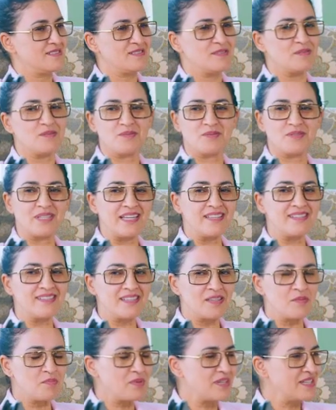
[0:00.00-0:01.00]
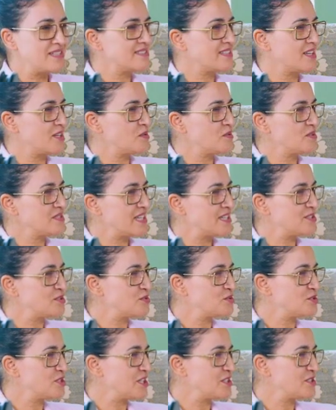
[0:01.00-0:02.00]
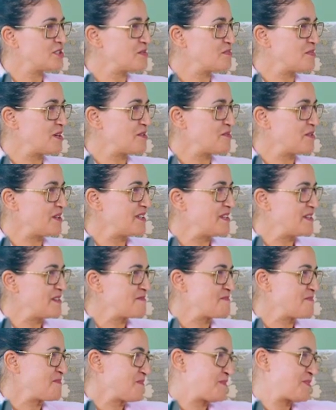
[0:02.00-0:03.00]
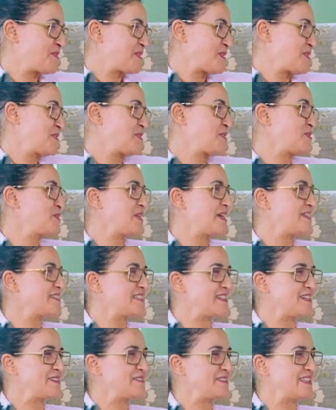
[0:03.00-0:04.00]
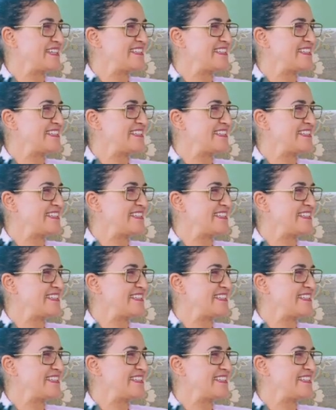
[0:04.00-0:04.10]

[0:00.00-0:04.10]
when I see a place, I always had to change my ways. So that's how I